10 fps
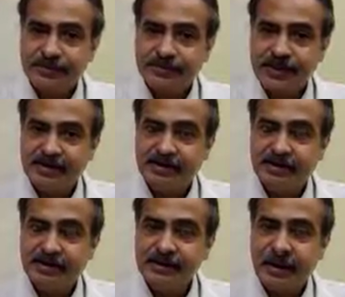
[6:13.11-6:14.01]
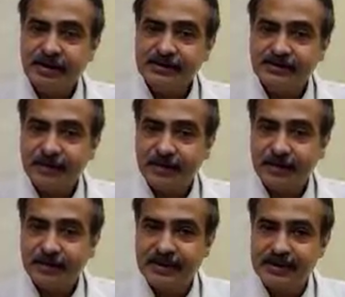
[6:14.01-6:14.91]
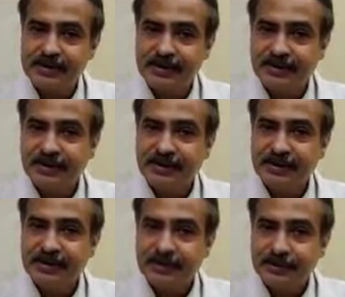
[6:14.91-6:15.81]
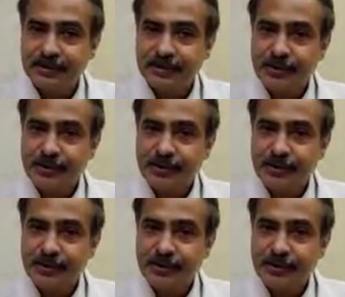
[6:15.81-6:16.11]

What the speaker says: is actually a mass movement secondary to